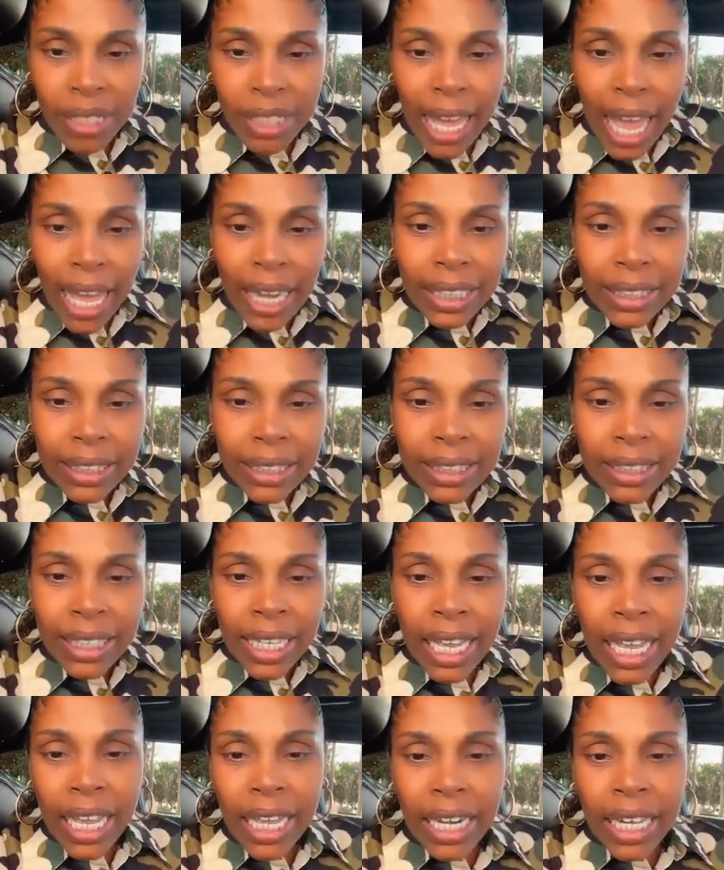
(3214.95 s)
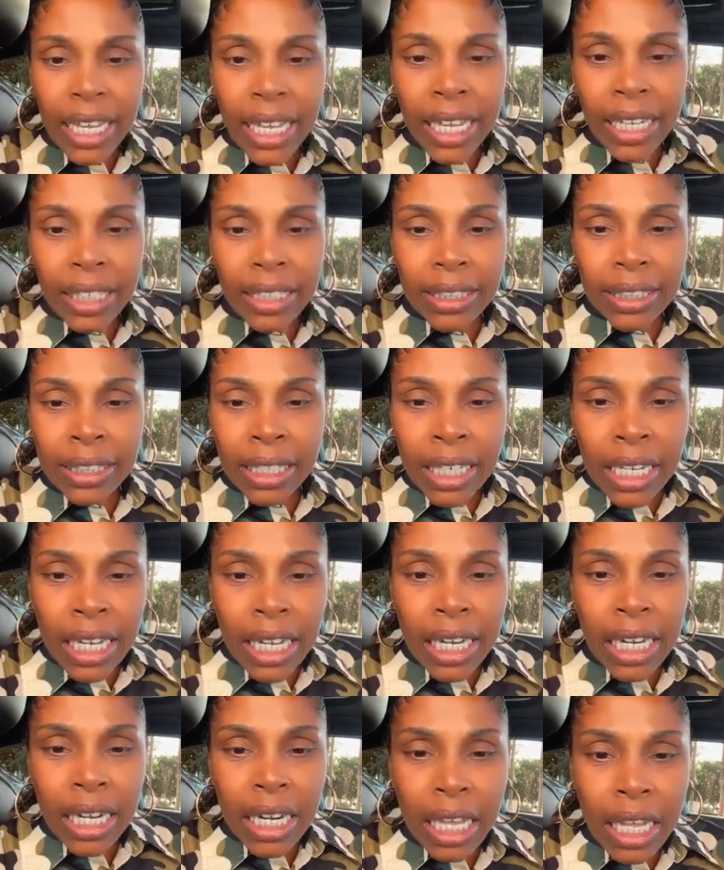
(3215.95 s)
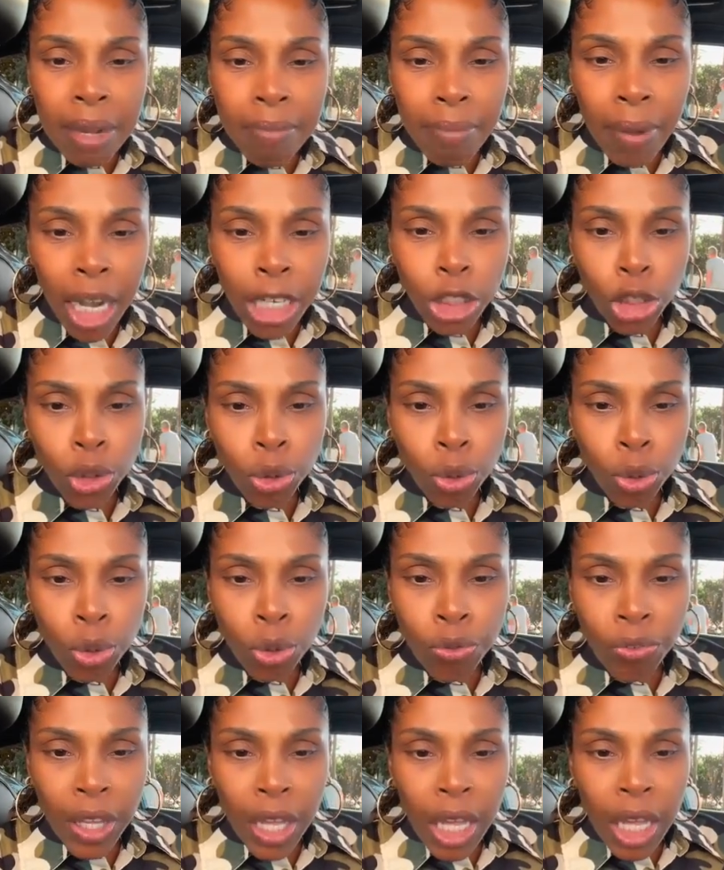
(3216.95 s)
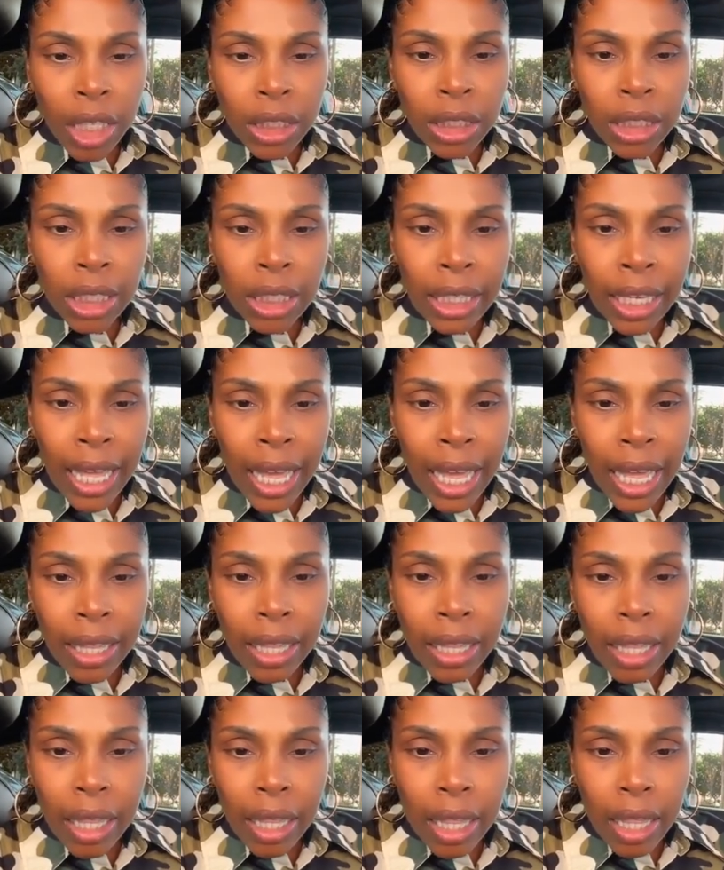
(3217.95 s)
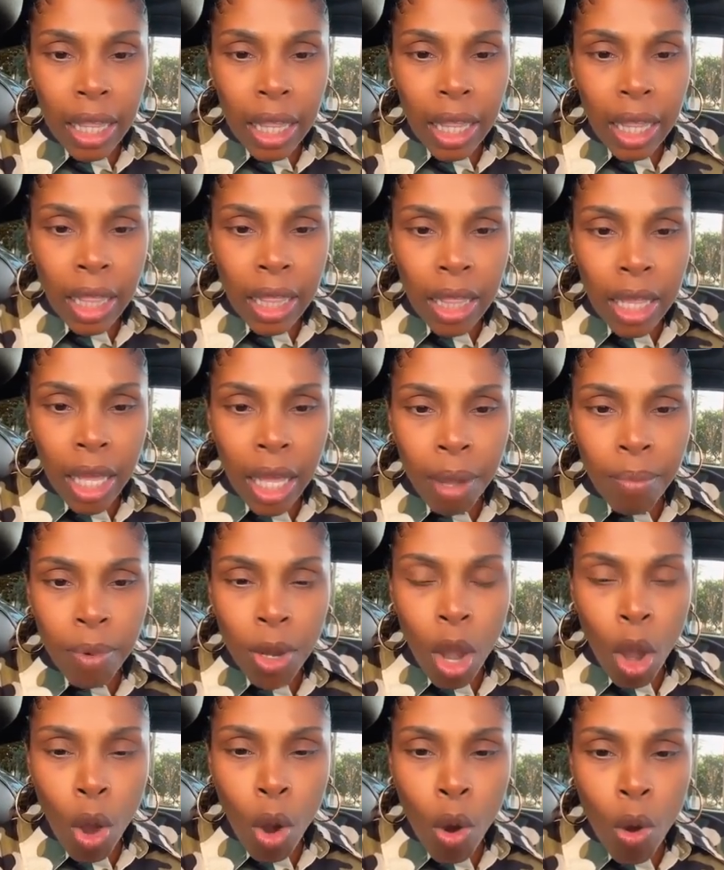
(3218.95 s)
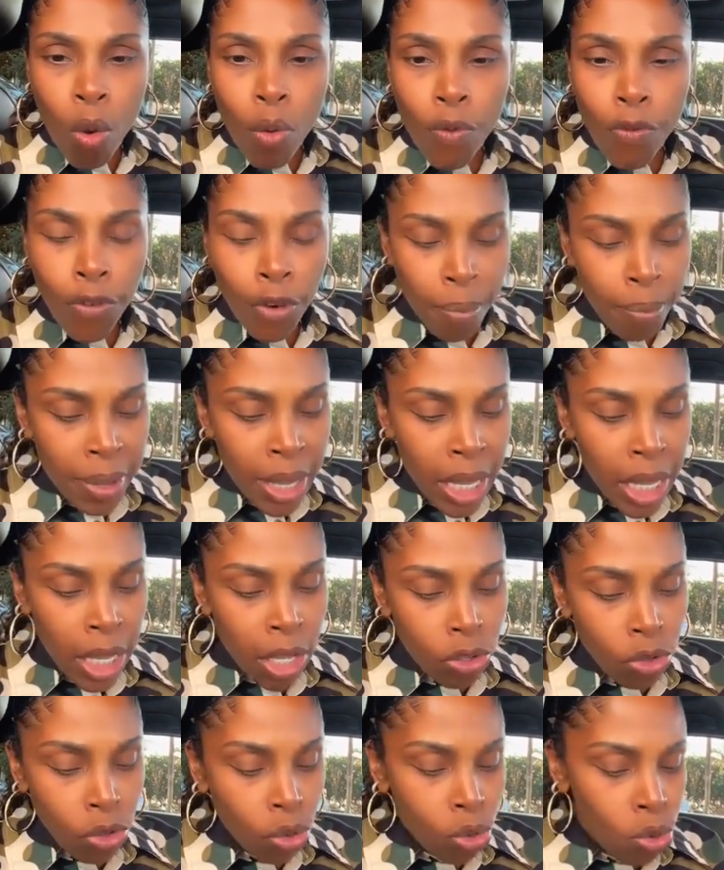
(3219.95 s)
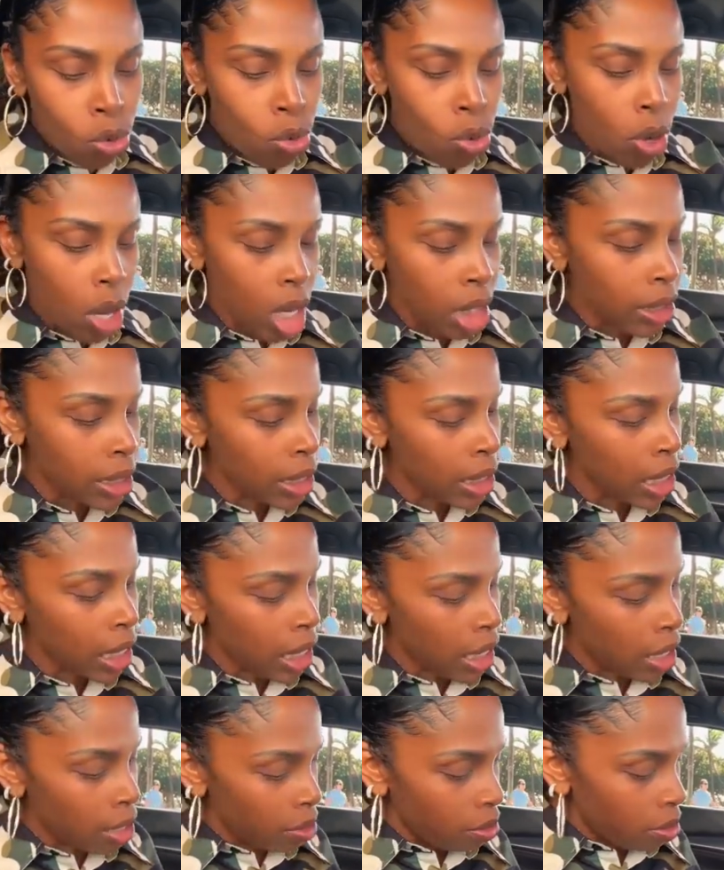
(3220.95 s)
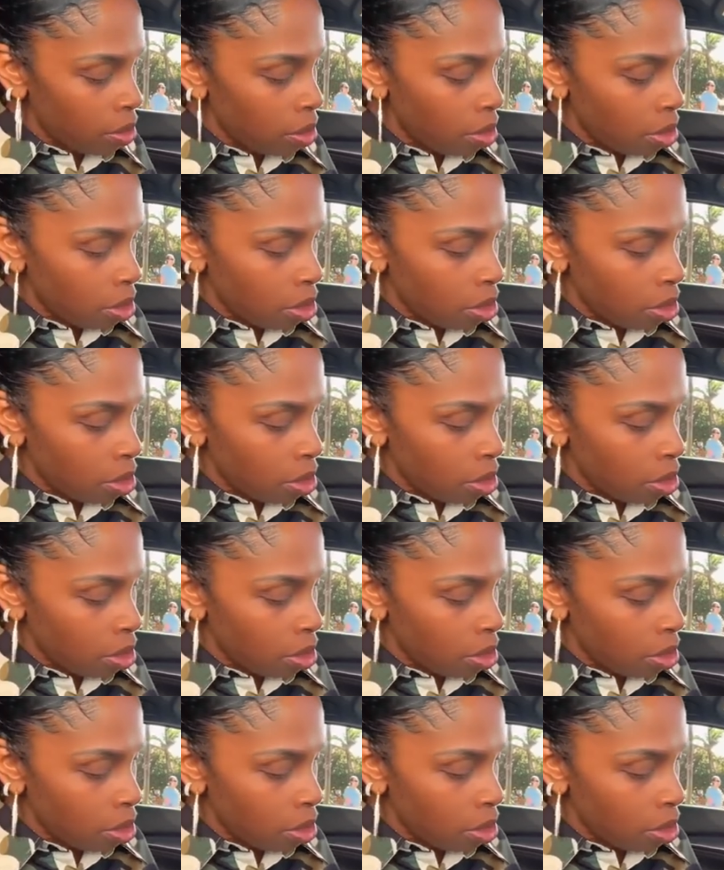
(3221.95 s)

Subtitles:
Miss Galaxy said, it's needed in my truth to let him go for me to ascend.